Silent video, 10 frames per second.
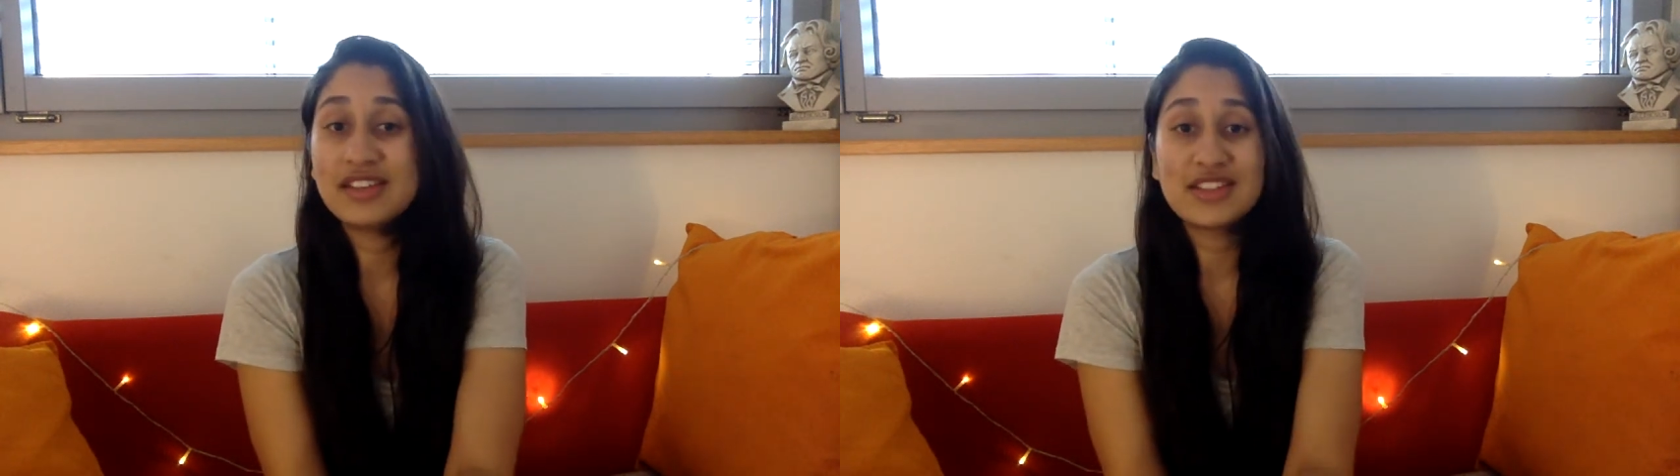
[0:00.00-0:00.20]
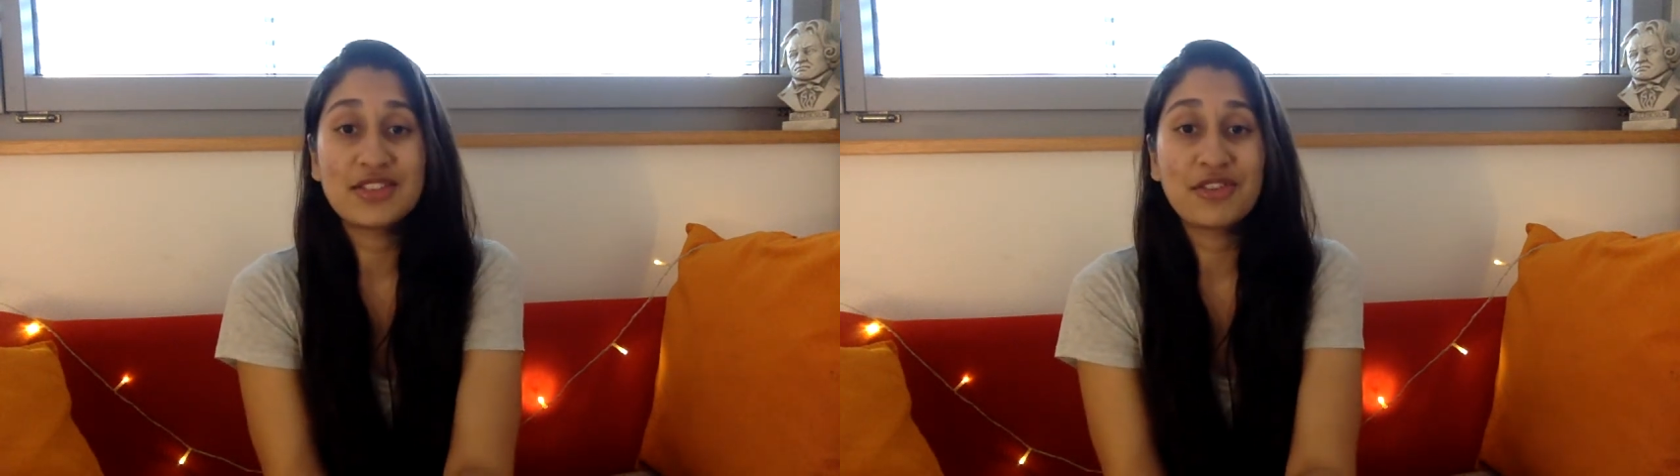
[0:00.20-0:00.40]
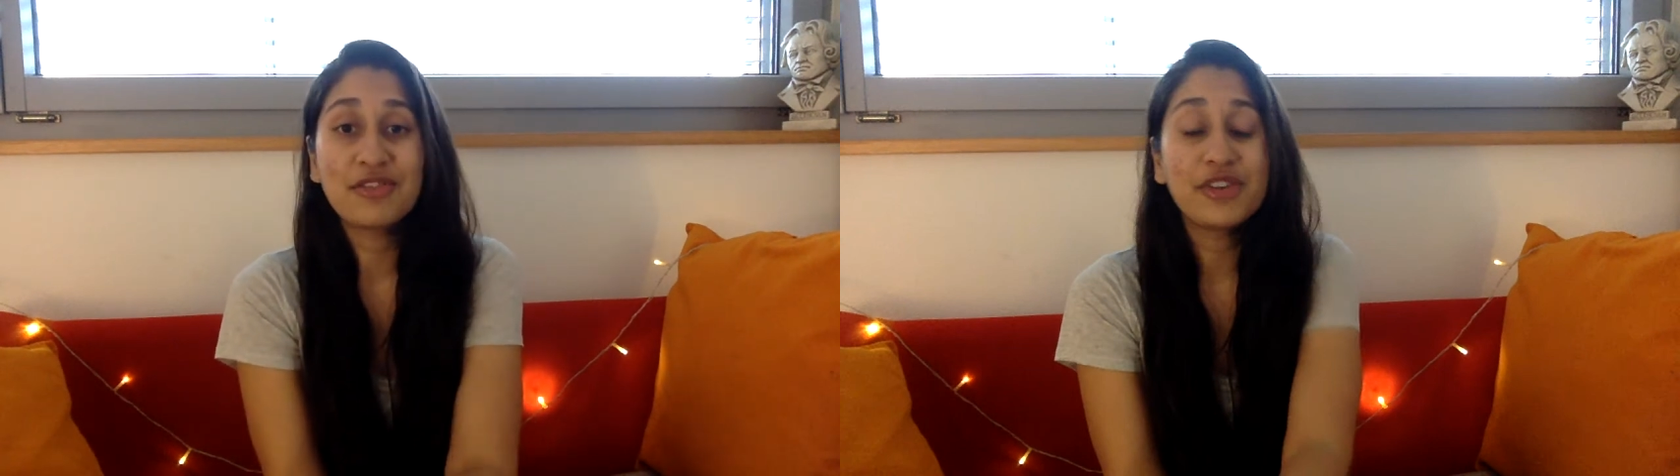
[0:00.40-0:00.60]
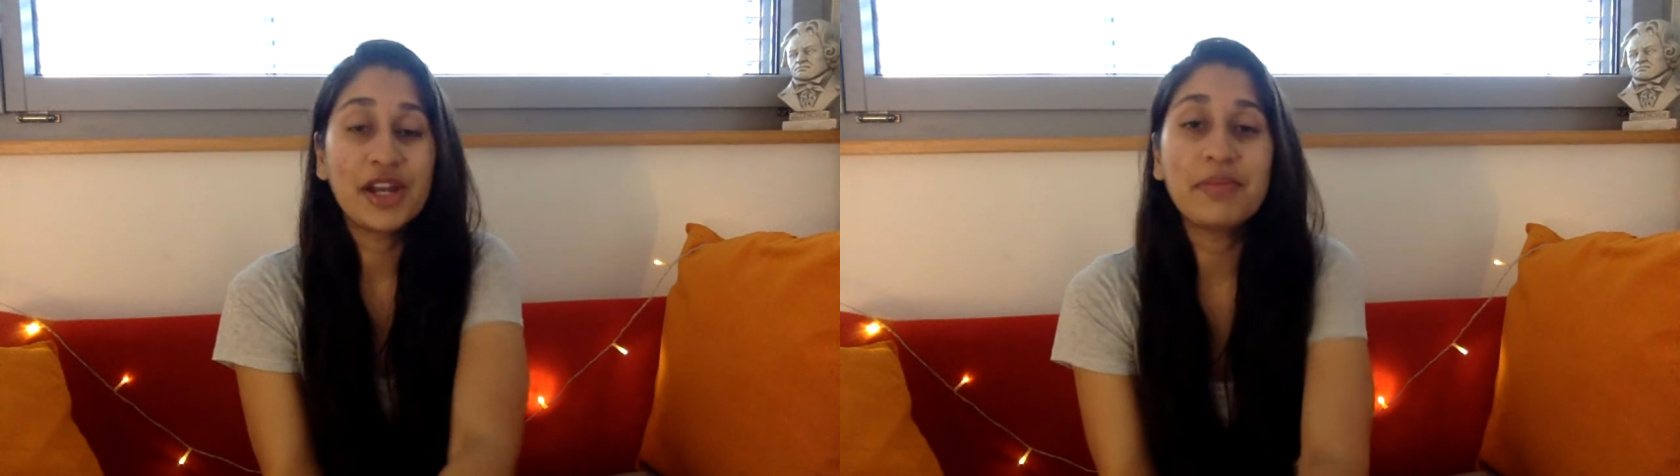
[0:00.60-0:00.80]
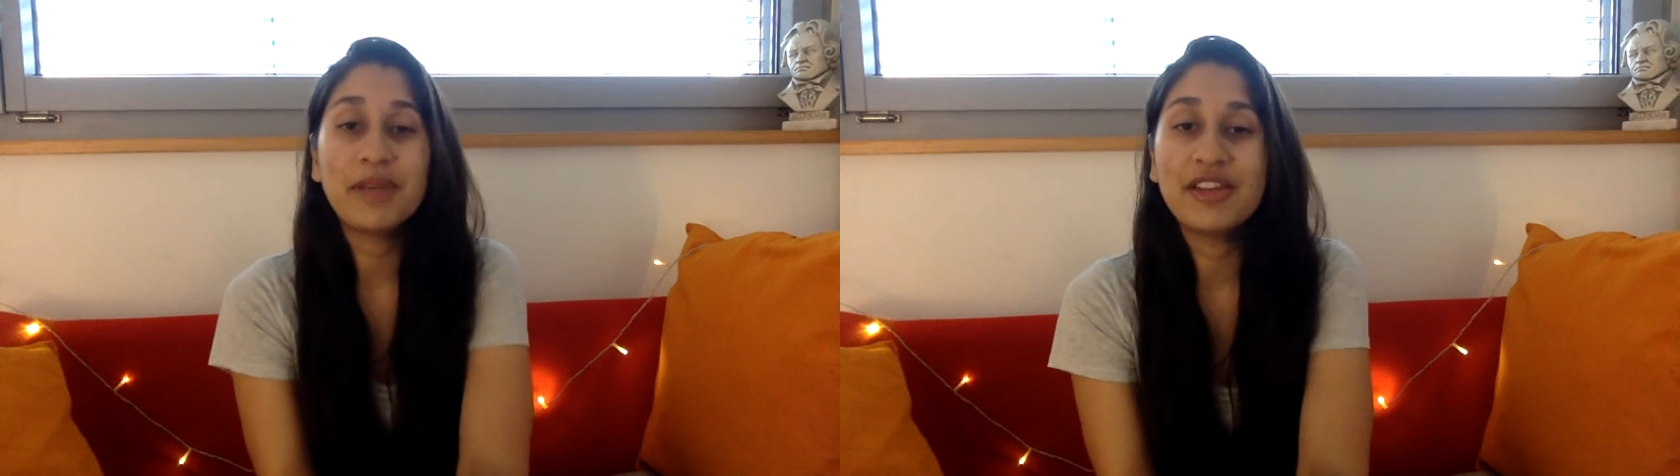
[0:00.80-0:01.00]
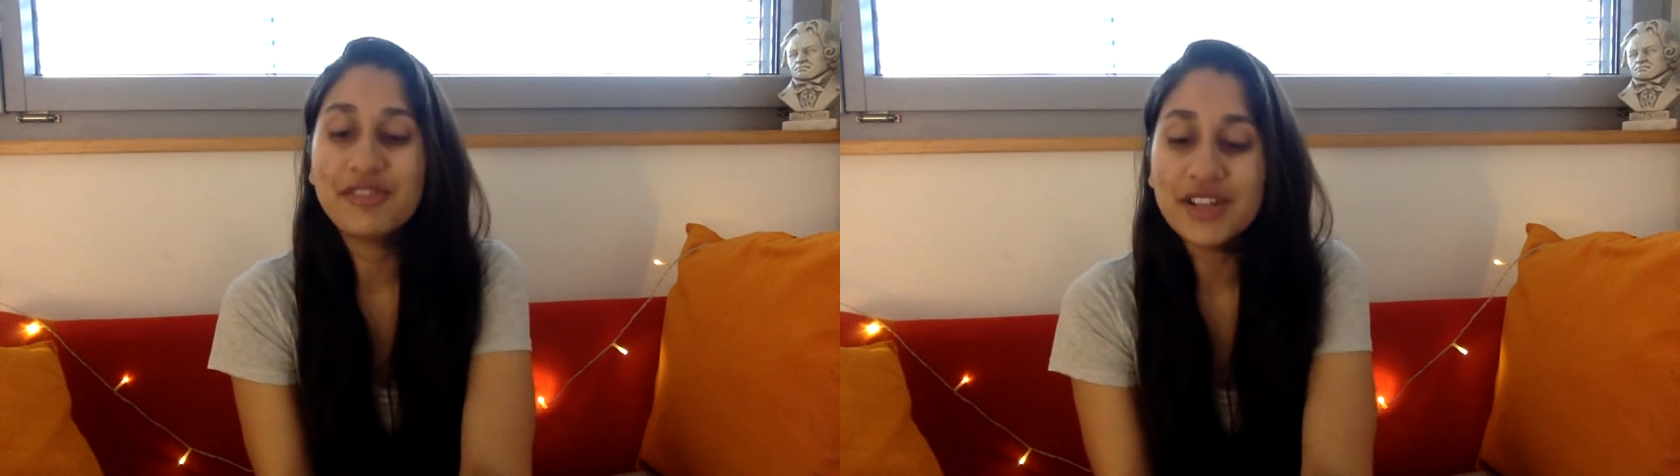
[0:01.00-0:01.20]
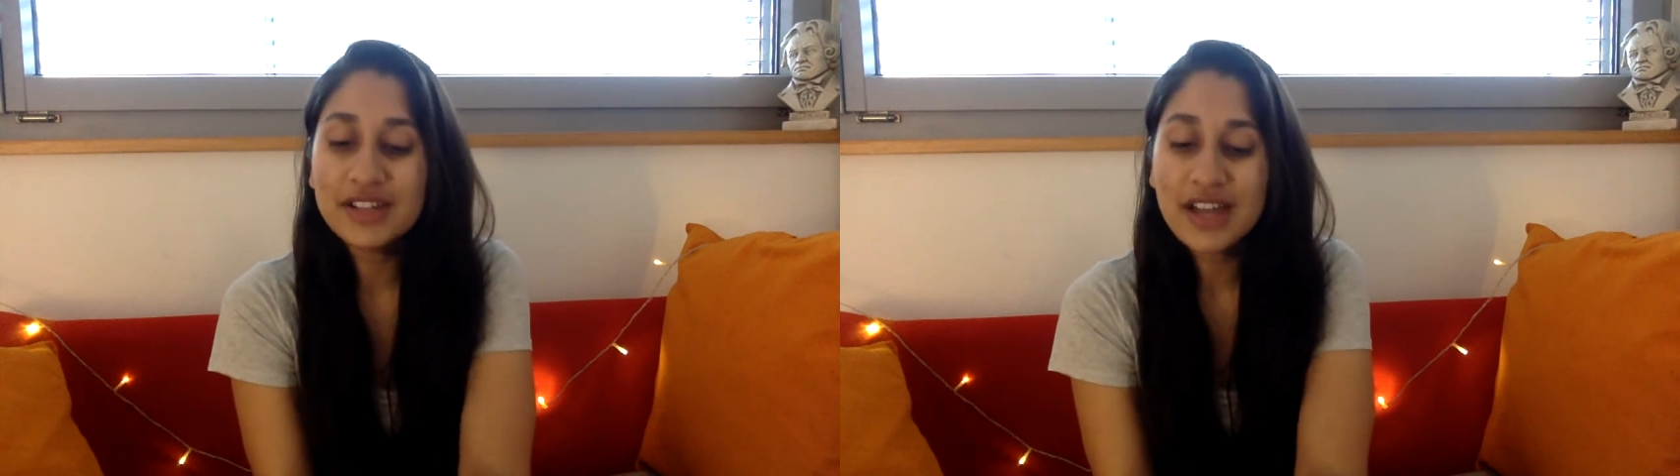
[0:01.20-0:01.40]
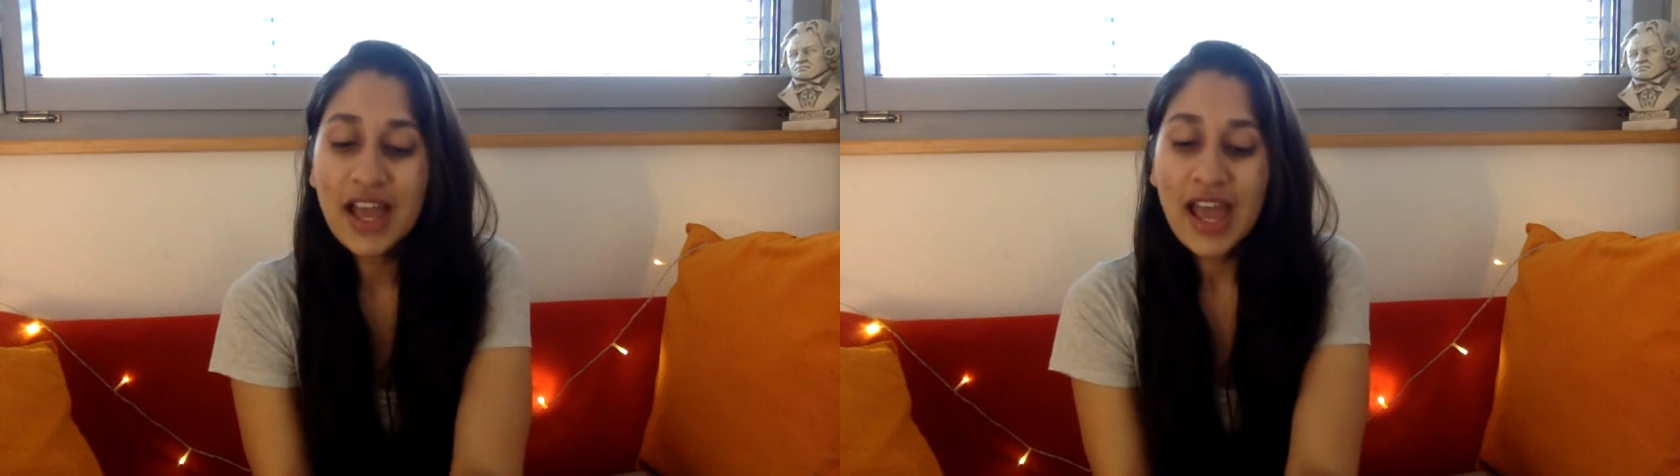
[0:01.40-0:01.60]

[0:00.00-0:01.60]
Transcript: this is of great benefit.